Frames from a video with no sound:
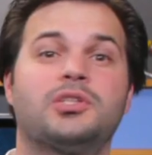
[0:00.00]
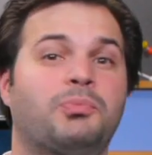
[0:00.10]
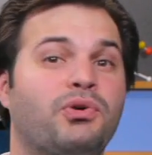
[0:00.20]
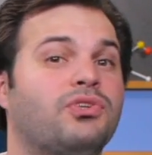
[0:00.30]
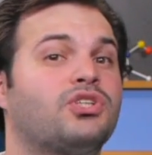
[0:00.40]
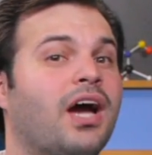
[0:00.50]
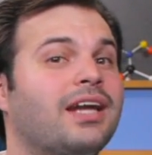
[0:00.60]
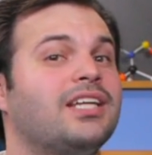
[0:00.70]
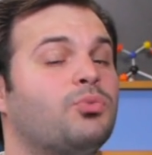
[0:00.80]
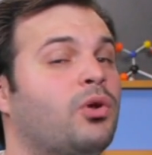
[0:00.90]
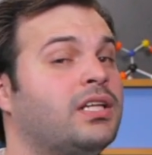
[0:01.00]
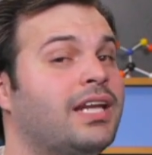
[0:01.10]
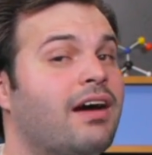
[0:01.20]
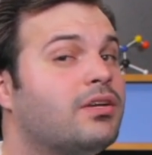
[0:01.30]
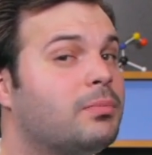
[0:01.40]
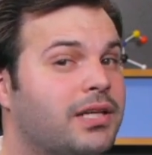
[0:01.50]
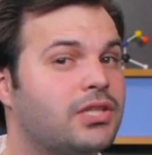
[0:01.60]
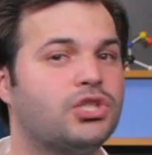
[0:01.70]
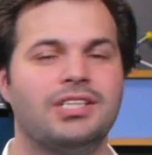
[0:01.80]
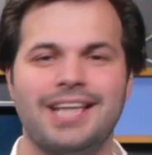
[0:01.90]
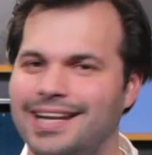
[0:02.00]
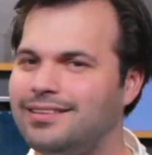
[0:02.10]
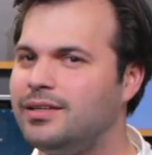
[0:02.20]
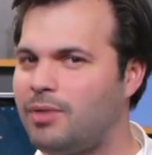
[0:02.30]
is proof the Chinese will inevitably genetically